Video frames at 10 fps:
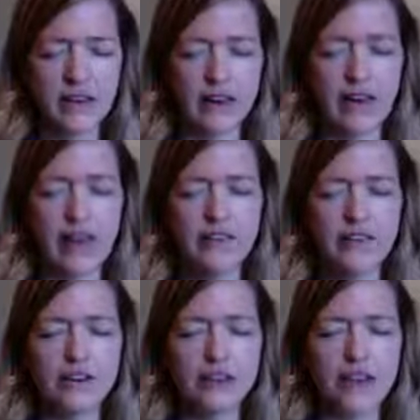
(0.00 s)
every
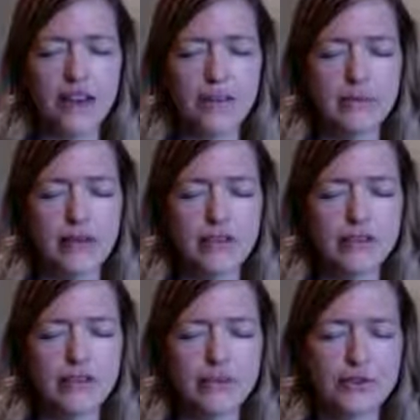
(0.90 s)
time I
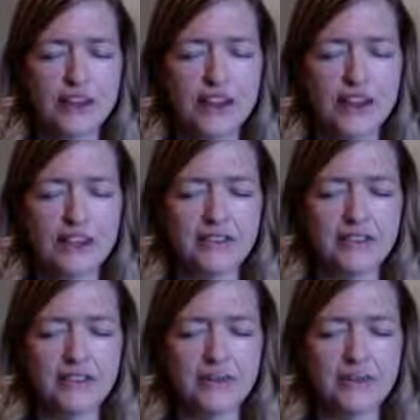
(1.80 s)
choose love.
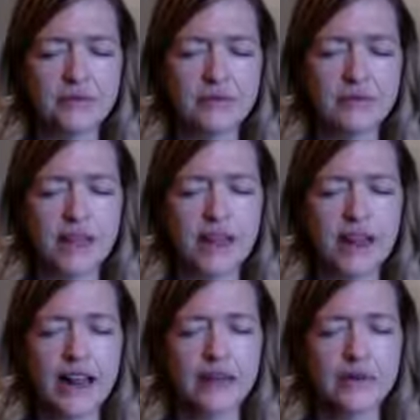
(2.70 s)
Breathing
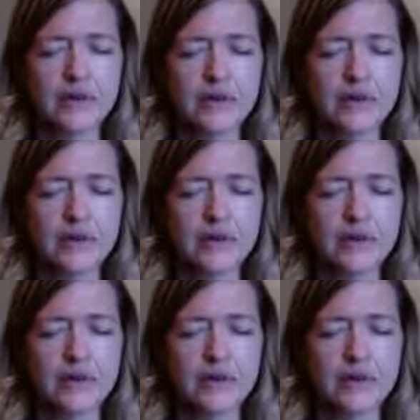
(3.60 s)
out,